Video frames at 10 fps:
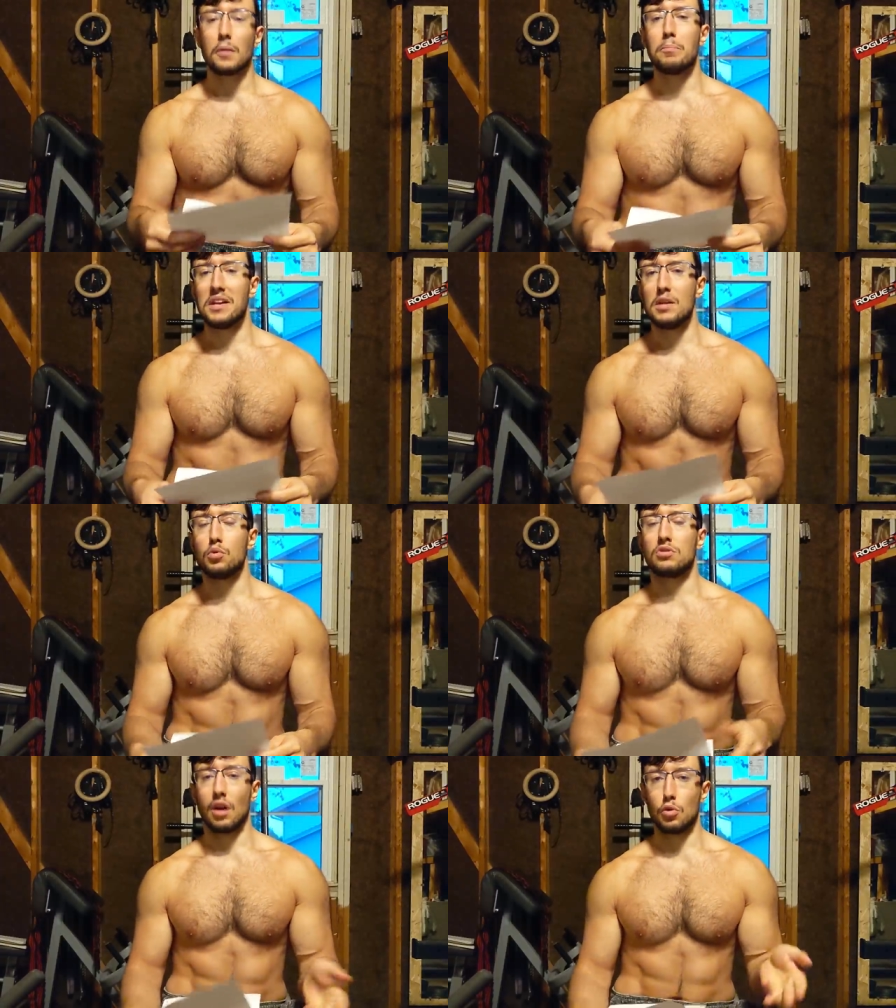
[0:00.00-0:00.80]
Many
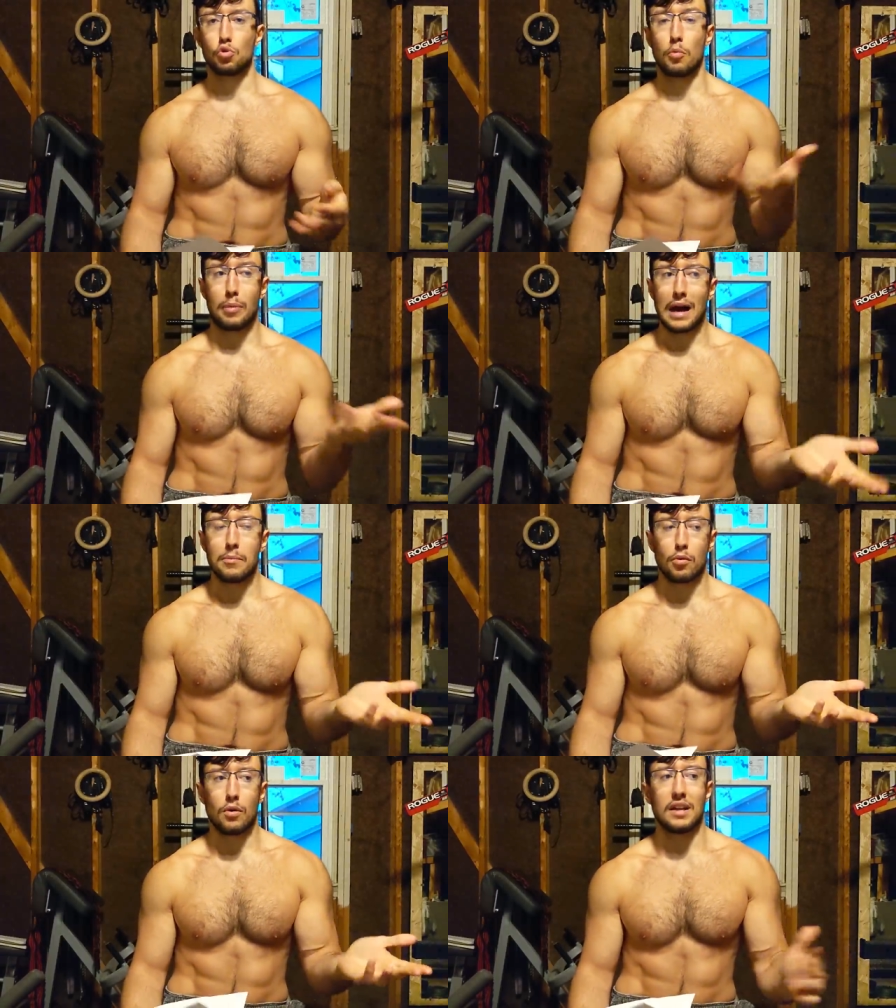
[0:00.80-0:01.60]
would tell you the
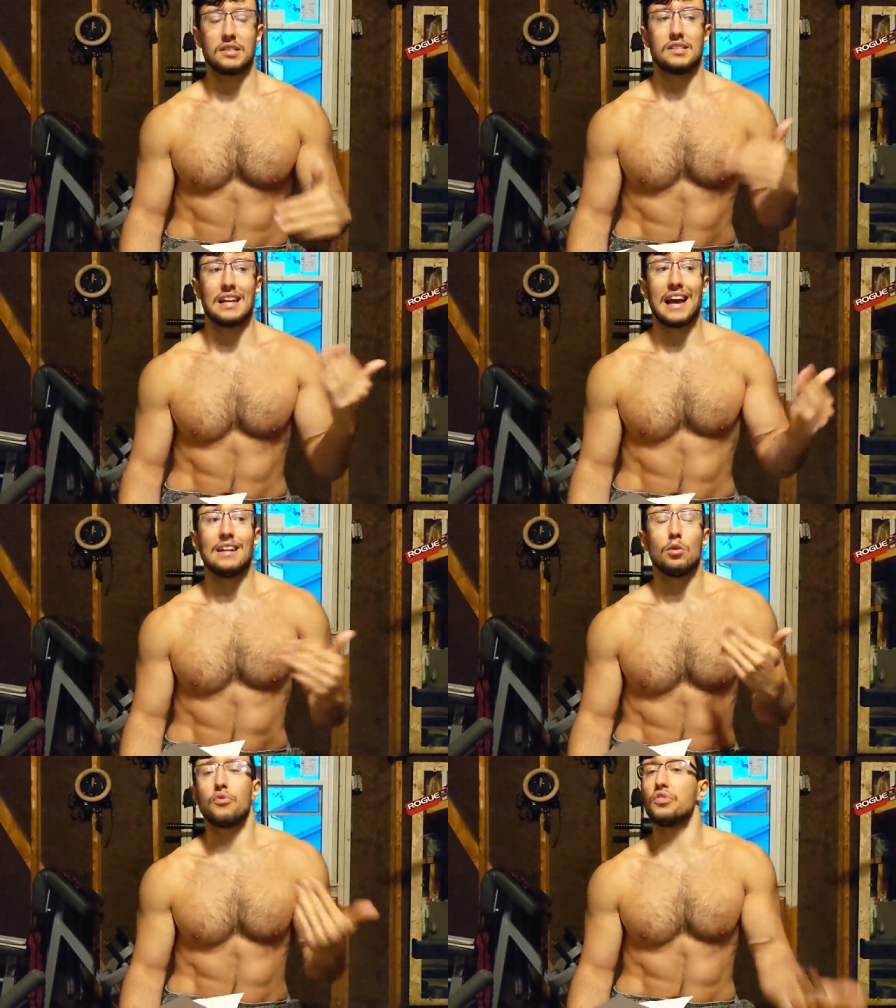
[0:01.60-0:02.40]
Bible is the
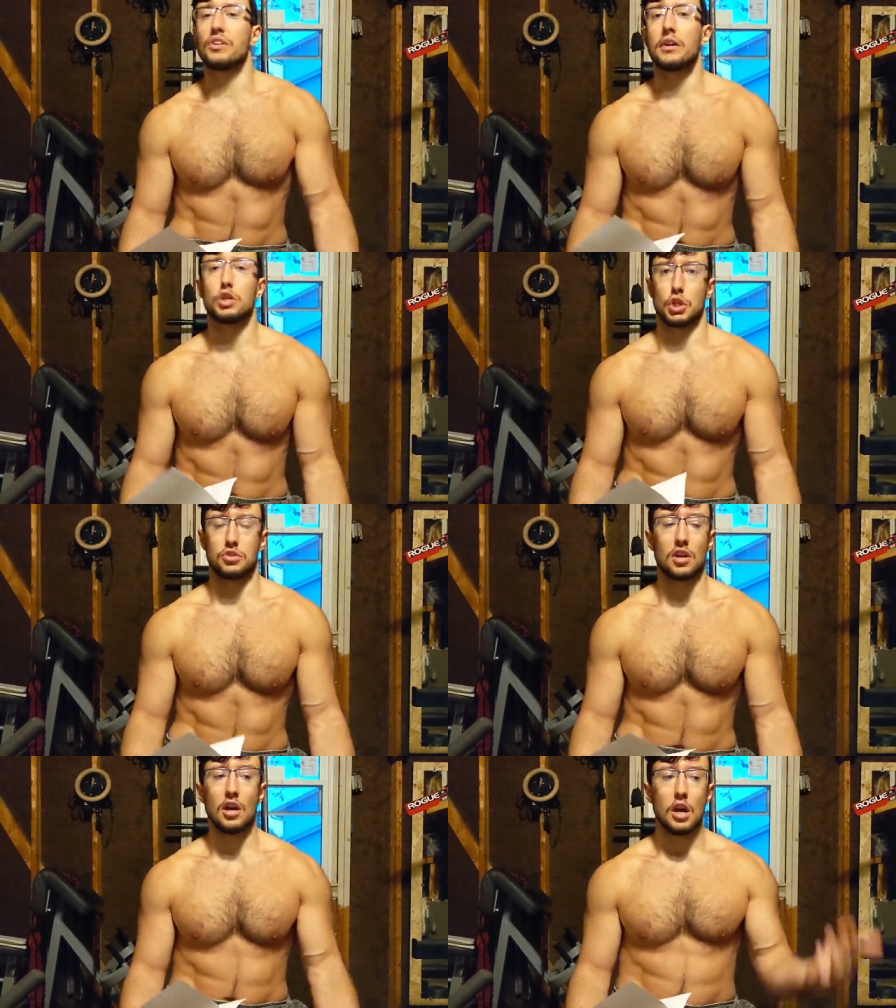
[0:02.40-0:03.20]
end of
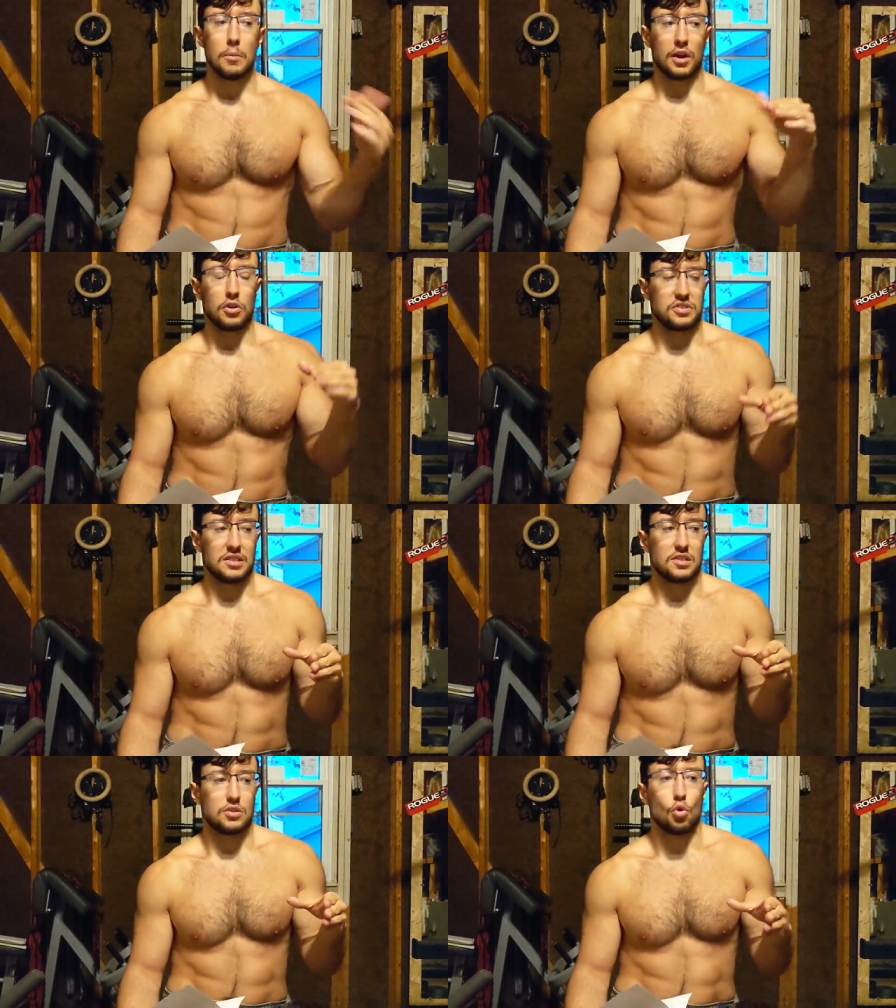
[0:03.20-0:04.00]
intelligence, because
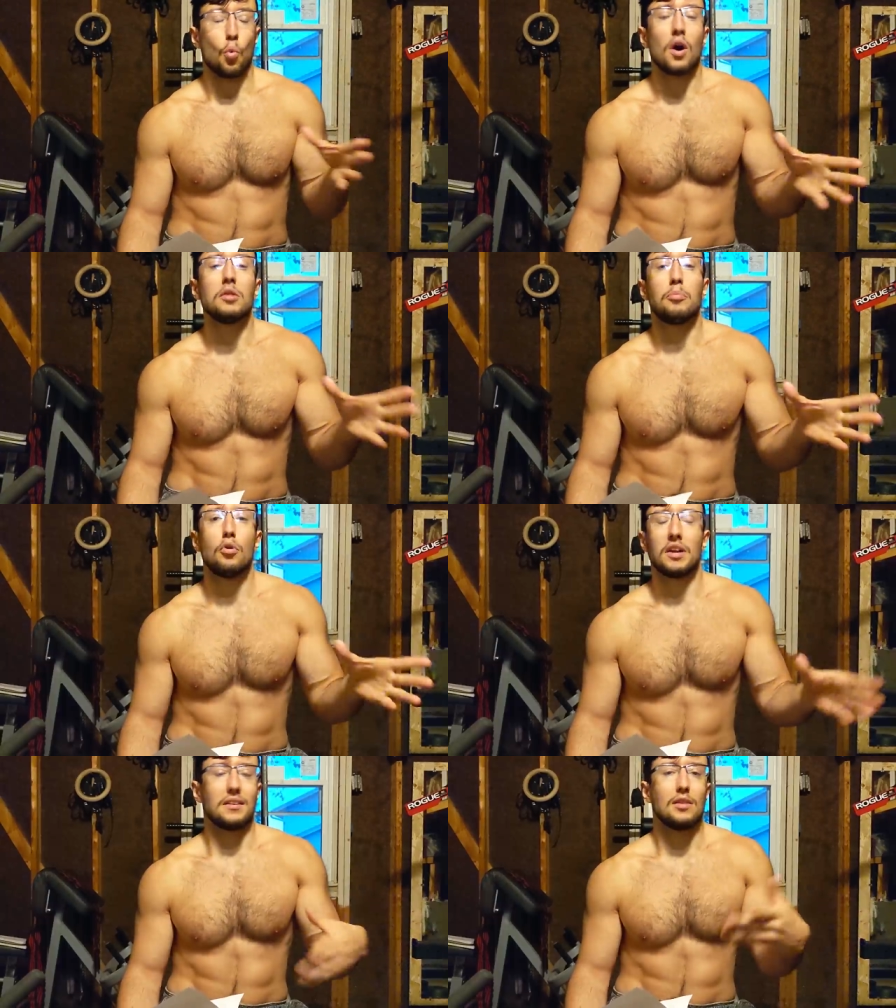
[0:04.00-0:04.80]
it's the one
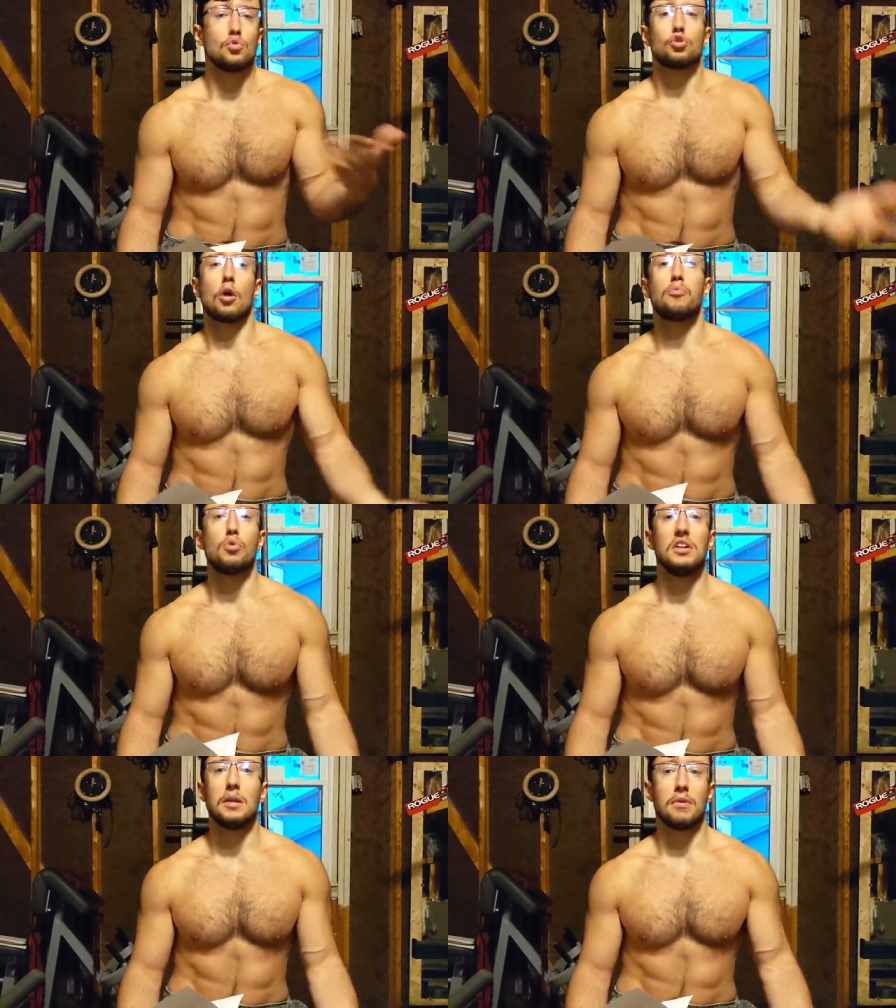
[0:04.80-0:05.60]
book and then you stop
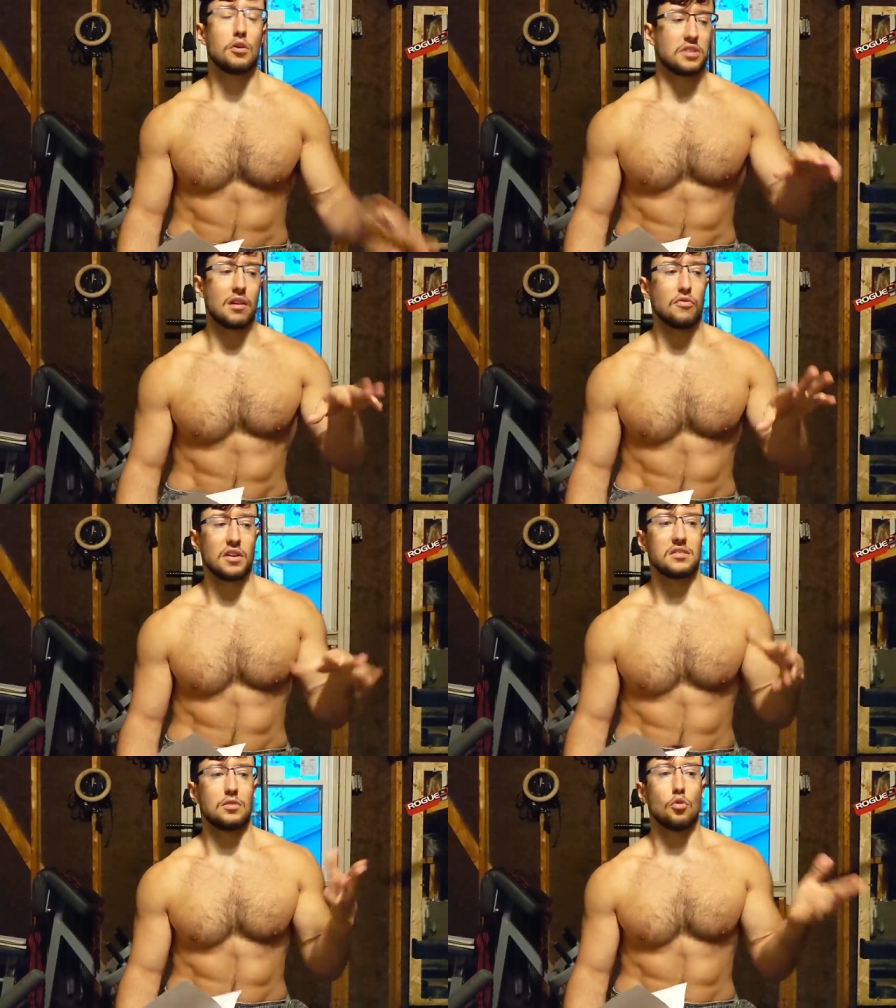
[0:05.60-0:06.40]
reading because
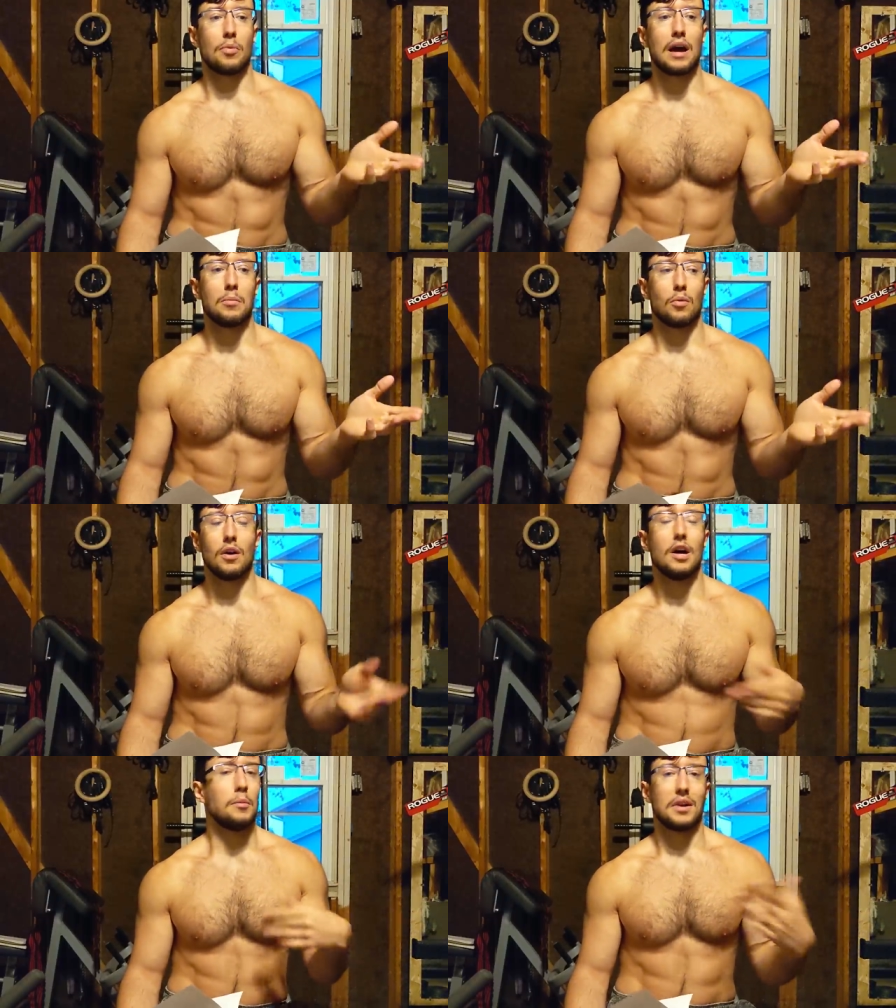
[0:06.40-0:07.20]
everything is in the Bible.
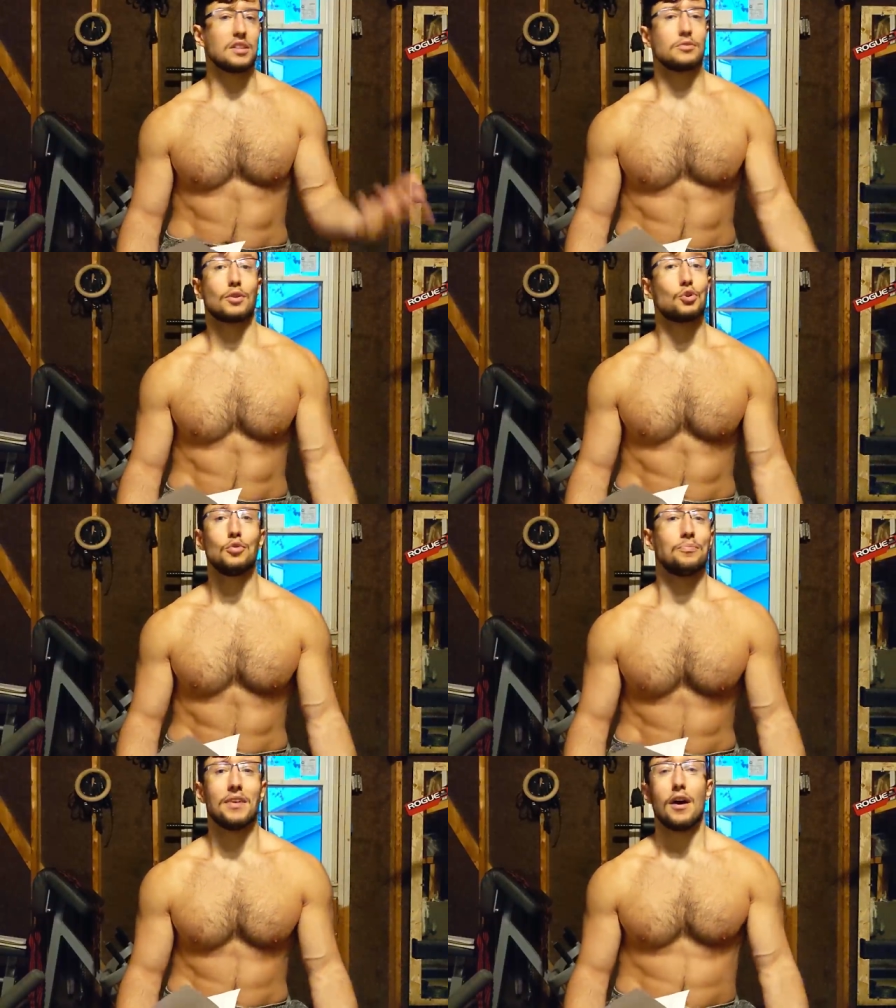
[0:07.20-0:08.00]
But that's not true.